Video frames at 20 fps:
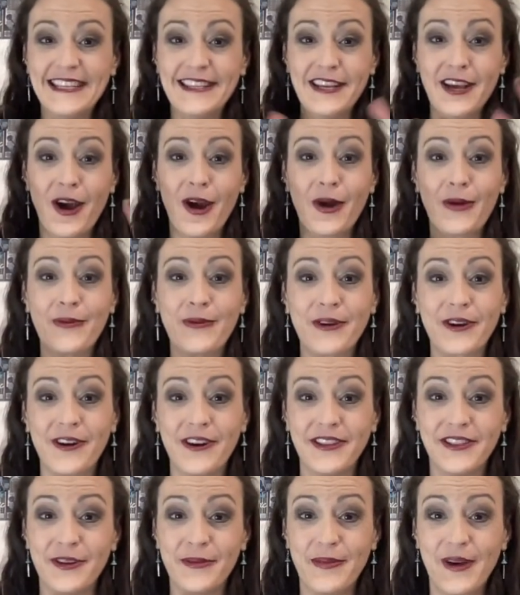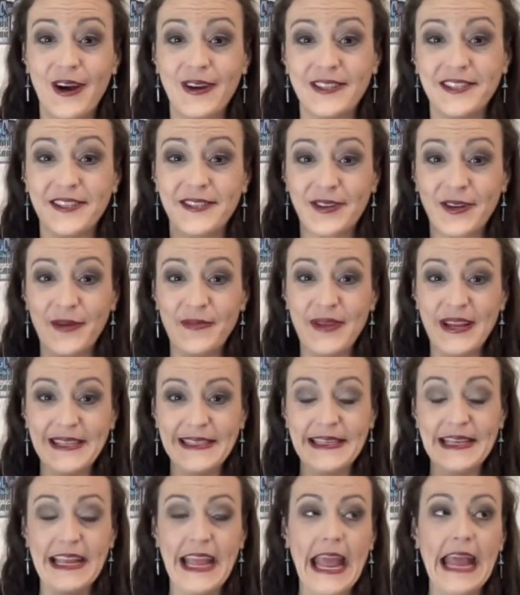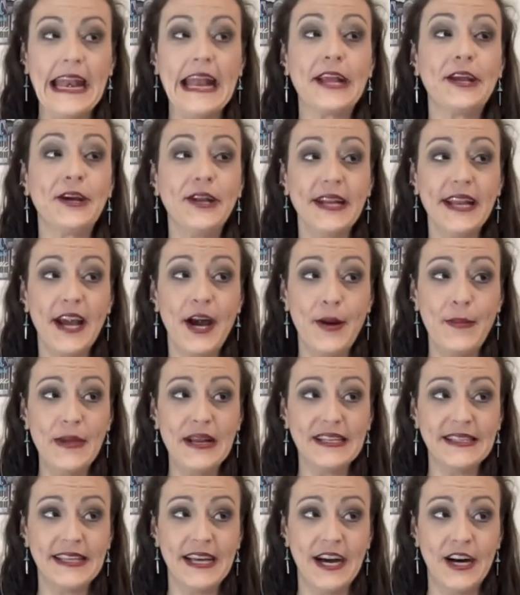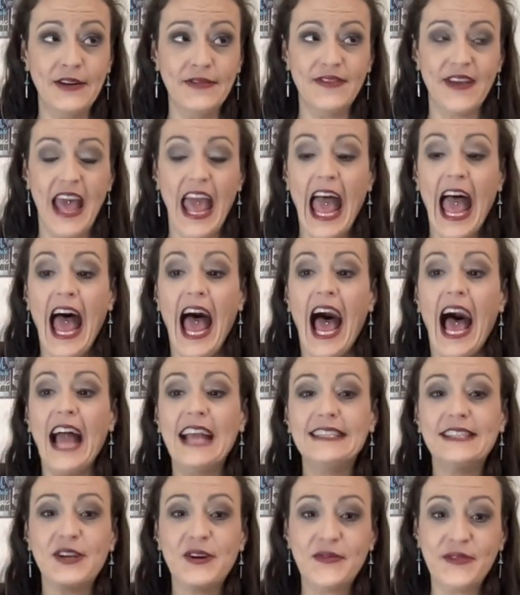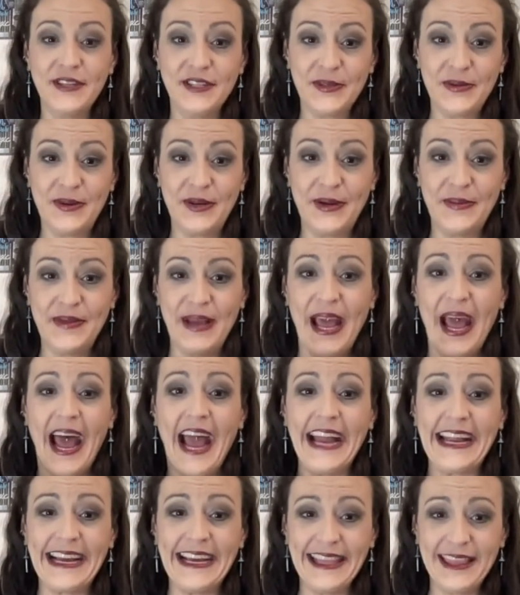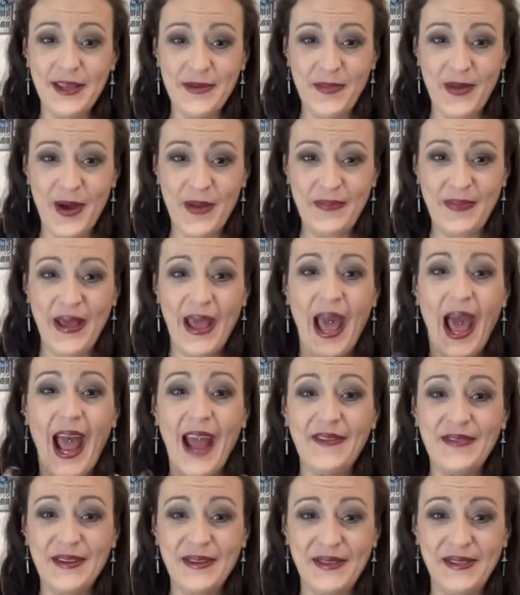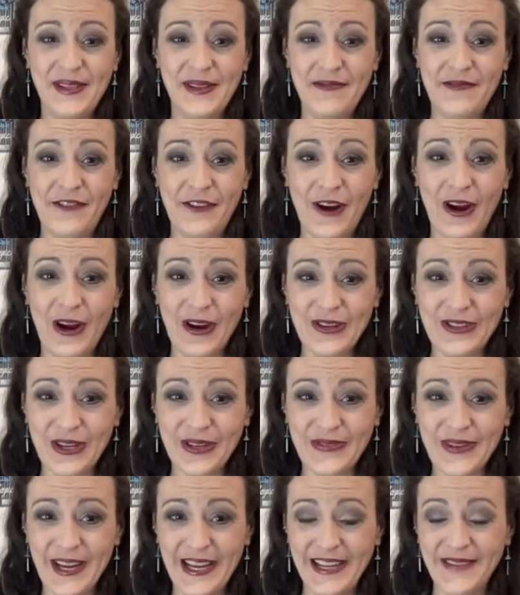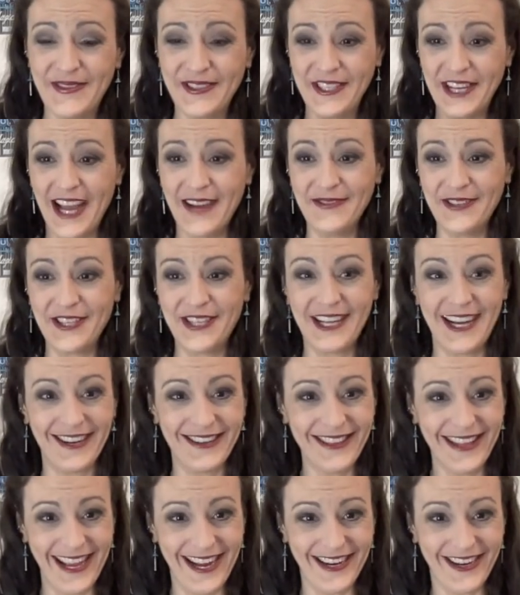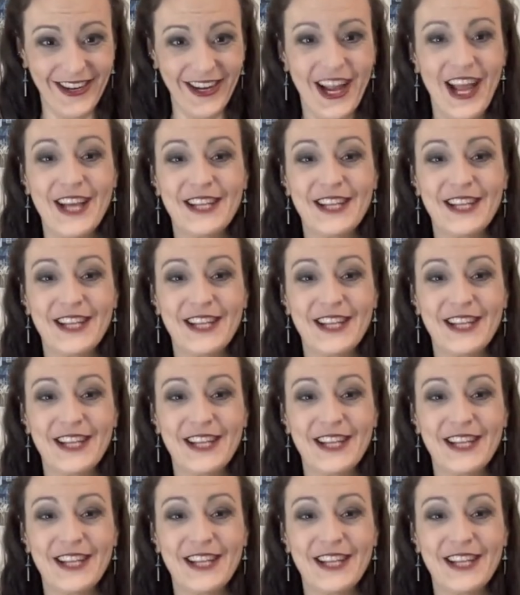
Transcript: The artwork on their boxes are amazing. And I couldn't help myself. I dove into them. I cut them up. I've used them for art already, which I will share later.